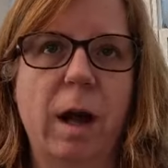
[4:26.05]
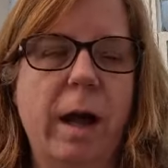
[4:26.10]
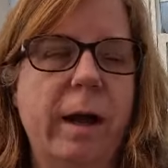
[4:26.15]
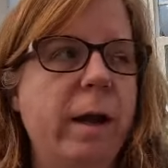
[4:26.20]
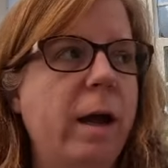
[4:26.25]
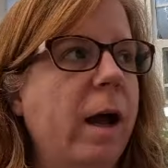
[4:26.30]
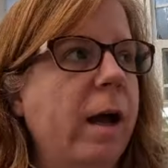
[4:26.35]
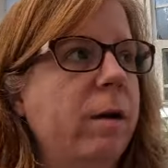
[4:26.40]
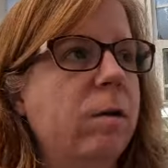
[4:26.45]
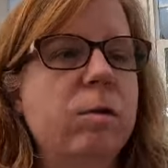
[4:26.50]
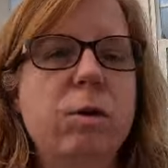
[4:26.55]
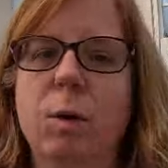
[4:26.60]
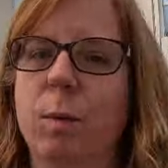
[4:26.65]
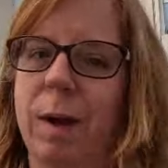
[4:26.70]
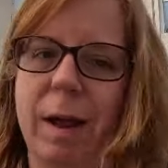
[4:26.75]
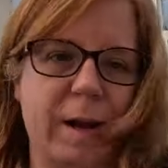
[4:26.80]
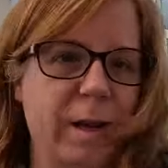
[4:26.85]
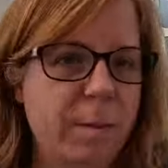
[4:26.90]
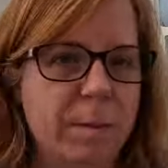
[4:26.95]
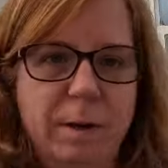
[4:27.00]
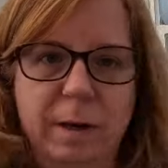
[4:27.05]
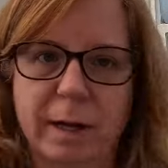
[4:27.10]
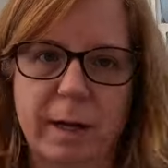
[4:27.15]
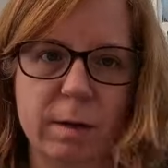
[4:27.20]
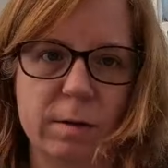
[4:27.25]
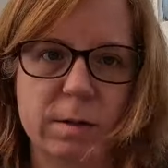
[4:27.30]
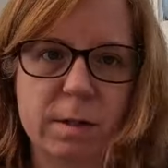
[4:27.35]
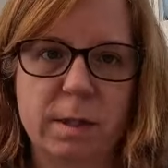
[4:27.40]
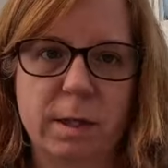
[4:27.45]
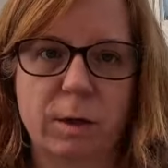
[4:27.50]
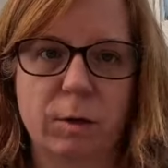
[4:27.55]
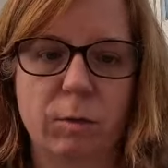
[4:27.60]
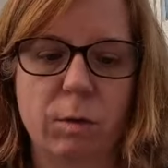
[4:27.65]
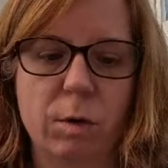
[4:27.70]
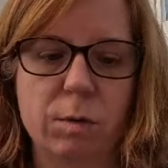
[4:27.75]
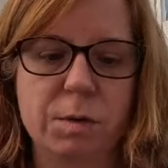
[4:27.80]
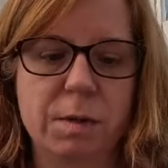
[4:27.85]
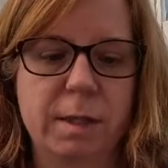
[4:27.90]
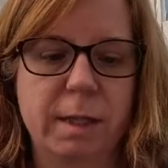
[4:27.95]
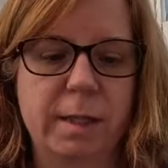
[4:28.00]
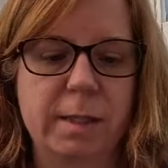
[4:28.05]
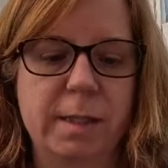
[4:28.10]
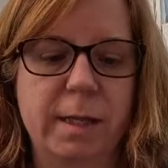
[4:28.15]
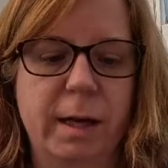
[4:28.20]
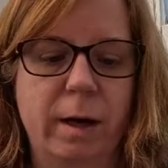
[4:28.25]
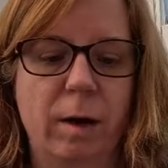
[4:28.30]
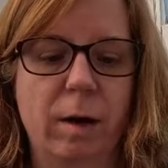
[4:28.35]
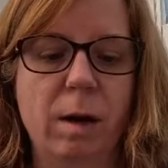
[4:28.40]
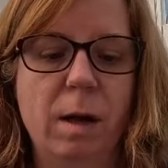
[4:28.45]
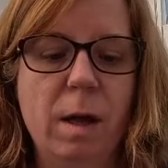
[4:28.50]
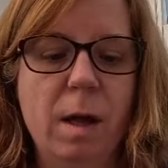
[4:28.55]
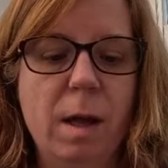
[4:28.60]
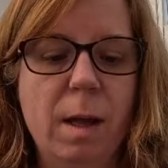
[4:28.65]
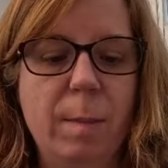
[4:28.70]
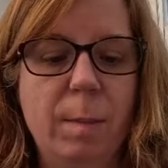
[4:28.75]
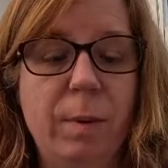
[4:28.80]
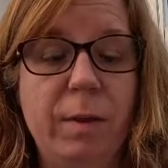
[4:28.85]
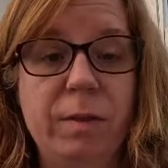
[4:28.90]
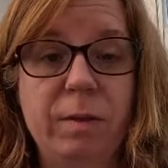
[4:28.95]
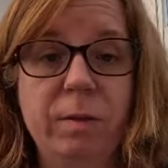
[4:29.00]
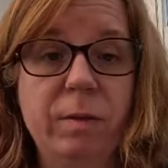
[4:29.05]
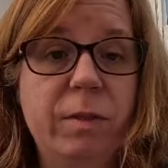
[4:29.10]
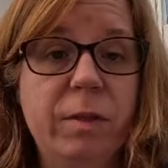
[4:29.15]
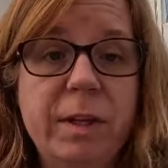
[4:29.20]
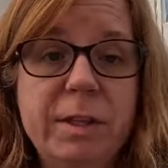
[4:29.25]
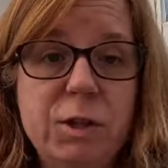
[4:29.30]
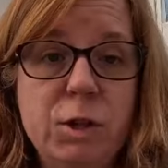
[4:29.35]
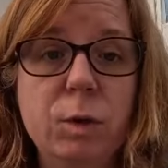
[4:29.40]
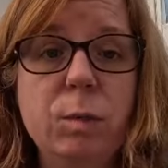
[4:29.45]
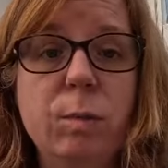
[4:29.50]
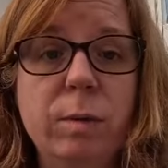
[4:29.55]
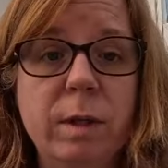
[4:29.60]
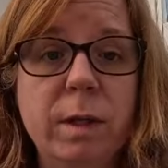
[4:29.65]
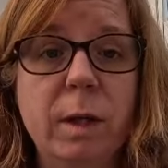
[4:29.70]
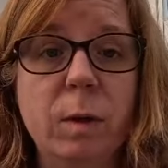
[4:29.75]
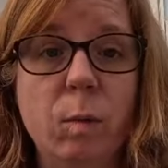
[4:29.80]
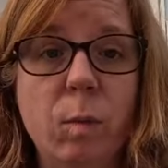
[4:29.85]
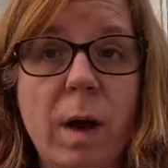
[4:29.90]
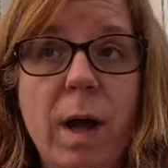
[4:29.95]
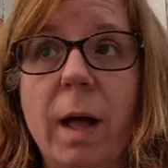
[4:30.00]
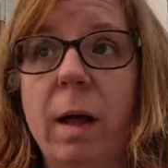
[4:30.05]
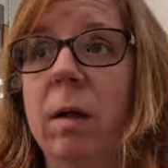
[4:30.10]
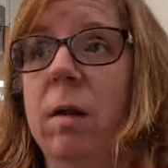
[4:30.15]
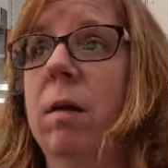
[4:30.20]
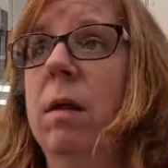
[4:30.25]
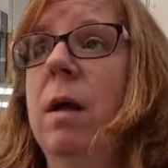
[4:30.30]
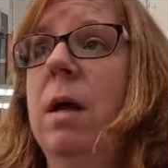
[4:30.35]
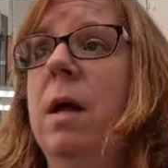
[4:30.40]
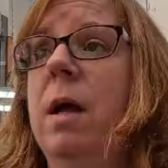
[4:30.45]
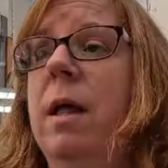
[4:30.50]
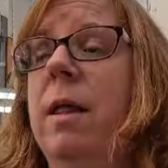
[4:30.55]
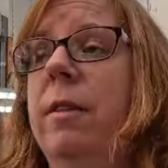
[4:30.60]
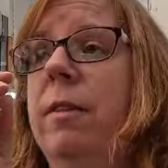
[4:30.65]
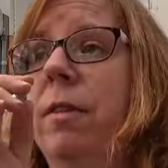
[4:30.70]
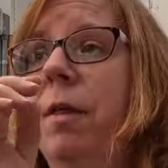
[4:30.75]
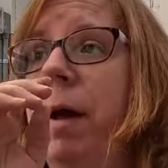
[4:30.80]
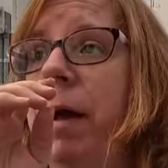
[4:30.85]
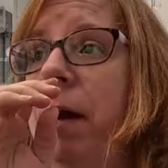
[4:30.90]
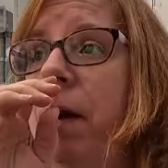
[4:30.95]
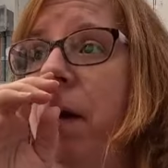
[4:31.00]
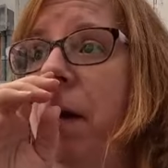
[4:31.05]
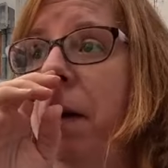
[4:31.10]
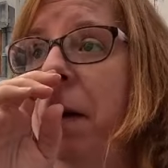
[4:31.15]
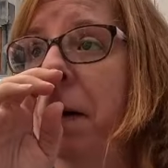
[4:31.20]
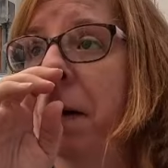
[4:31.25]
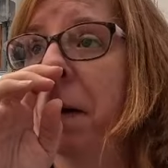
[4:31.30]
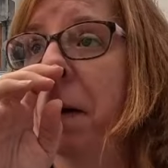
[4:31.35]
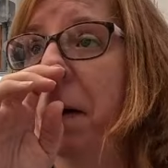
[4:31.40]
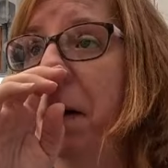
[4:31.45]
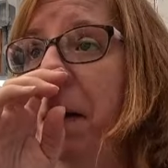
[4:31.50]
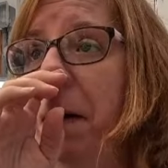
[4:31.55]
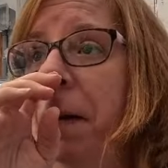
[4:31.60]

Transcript: I don't know anybody else that grows these here, but they do really well. They are,